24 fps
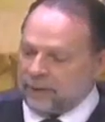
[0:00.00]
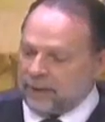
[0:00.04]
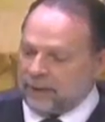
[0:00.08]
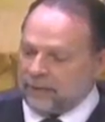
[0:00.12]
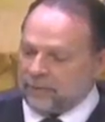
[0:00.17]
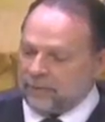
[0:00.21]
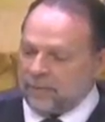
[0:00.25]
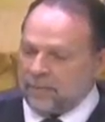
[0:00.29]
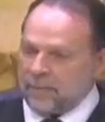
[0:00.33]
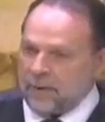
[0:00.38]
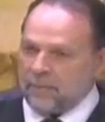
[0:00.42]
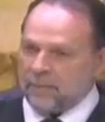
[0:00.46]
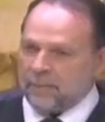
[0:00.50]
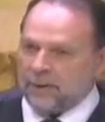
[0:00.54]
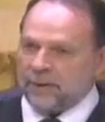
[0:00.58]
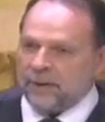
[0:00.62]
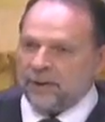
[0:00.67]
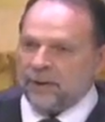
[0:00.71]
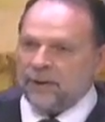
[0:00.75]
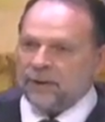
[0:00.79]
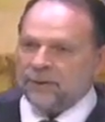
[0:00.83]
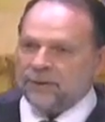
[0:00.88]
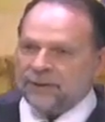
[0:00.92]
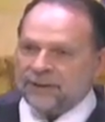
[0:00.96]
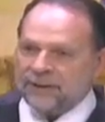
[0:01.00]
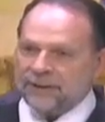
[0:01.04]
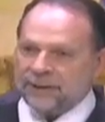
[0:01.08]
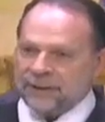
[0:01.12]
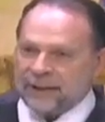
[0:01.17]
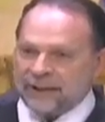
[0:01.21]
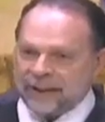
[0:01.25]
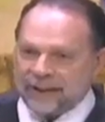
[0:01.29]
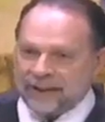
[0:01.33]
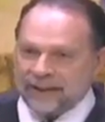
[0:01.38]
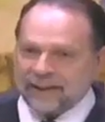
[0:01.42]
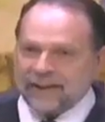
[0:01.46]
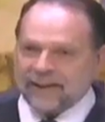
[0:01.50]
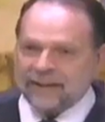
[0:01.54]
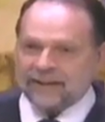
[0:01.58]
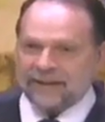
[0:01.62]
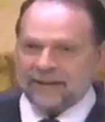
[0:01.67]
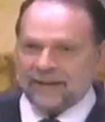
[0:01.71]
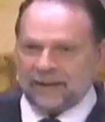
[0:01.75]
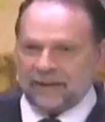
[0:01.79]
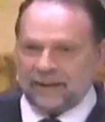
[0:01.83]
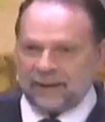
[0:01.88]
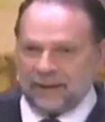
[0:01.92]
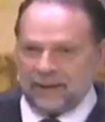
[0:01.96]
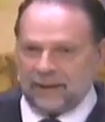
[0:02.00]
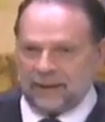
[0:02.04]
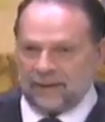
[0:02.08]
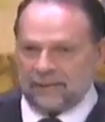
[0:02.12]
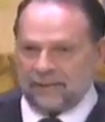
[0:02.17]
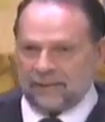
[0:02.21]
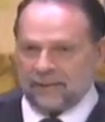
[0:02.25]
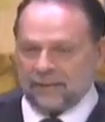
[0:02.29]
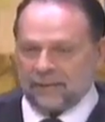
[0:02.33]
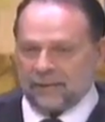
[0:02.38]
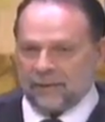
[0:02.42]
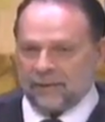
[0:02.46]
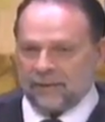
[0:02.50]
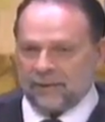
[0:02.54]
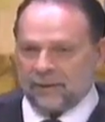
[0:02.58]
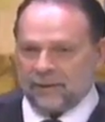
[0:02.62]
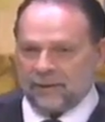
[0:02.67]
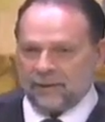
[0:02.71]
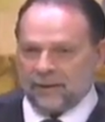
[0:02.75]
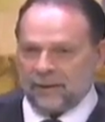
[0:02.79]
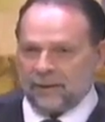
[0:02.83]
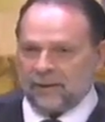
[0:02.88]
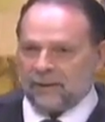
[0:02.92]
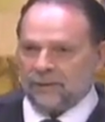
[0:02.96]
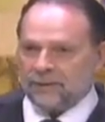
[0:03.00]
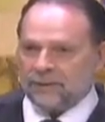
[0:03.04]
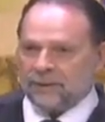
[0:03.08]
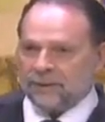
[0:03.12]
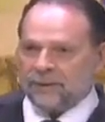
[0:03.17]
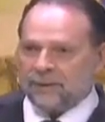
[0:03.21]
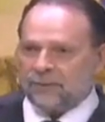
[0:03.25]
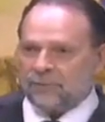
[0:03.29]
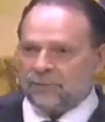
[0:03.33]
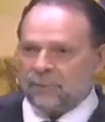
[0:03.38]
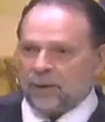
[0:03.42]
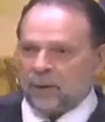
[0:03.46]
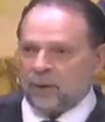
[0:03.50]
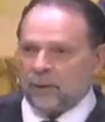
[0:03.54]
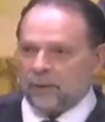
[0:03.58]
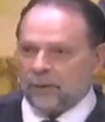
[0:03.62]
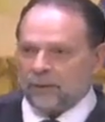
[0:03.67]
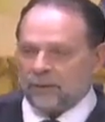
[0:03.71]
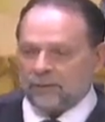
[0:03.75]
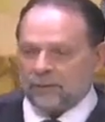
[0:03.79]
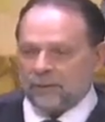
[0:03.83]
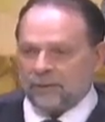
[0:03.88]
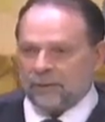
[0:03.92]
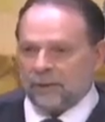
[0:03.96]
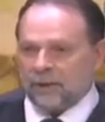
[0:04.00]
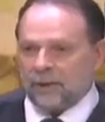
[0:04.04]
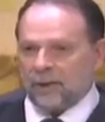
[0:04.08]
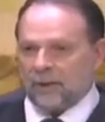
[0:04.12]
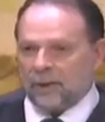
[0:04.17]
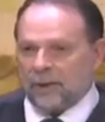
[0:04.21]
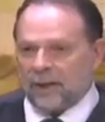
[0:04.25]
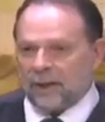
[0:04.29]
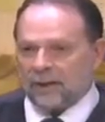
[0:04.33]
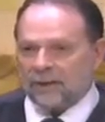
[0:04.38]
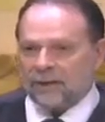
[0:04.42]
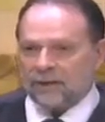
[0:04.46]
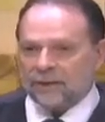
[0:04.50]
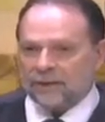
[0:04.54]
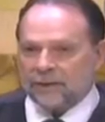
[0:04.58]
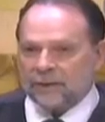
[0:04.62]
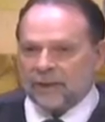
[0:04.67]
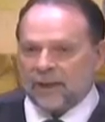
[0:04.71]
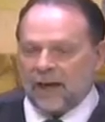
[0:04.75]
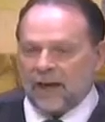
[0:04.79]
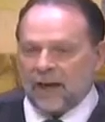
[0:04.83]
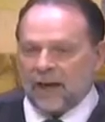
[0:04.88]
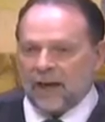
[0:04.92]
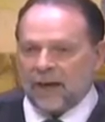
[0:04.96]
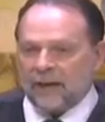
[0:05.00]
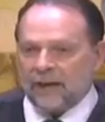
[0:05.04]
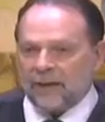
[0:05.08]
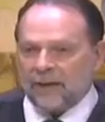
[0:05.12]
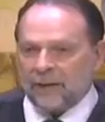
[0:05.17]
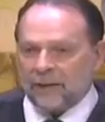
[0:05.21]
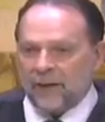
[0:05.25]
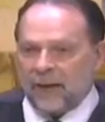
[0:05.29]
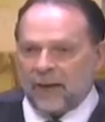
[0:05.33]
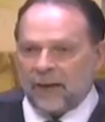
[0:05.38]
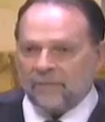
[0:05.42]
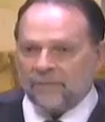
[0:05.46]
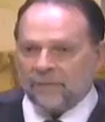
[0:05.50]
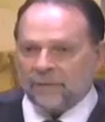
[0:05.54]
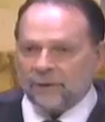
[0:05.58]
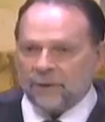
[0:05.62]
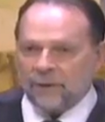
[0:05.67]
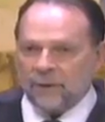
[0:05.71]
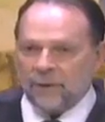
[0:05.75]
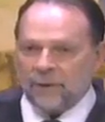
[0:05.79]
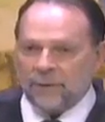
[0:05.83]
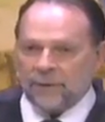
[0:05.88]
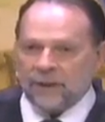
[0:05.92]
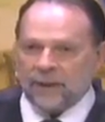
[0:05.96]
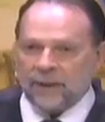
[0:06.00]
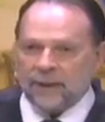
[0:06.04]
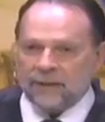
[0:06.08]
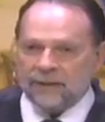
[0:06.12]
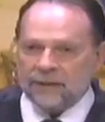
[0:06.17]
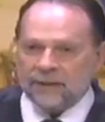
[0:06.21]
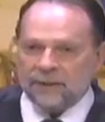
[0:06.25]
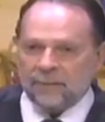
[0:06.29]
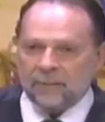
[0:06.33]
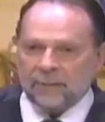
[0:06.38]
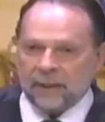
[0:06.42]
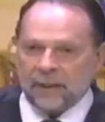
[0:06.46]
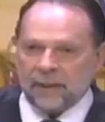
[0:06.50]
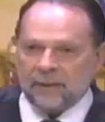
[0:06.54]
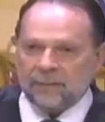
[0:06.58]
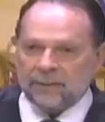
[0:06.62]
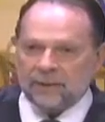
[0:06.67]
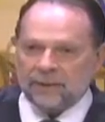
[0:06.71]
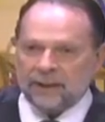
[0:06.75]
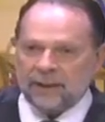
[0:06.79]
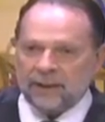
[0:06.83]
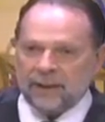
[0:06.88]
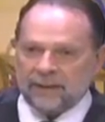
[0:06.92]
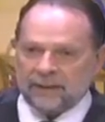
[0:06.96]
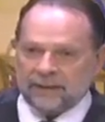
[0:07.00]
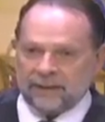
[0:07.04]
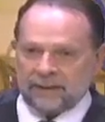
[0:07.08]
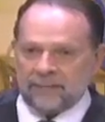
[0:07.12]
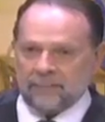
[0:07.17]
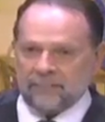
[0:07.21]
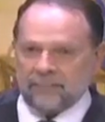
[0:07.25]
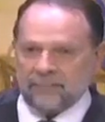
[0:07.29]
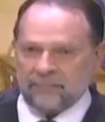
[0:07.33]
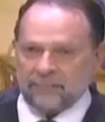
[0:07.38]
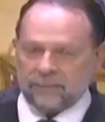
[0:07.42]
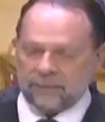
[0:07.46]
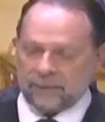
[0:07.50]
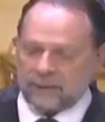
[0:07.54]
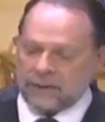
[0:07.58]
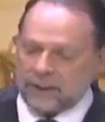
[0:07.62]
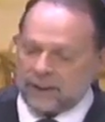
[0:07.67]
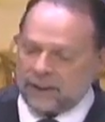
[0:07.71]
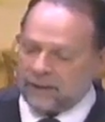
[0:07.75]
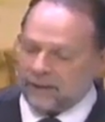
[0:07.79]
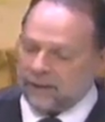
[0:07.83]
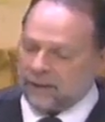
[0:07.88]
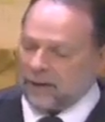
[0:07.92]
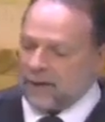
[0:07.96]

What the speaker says: And remember, you don't just get an STD, you know, they don't just float, you know, out of the sky. You have to do things to be able to get them, okay?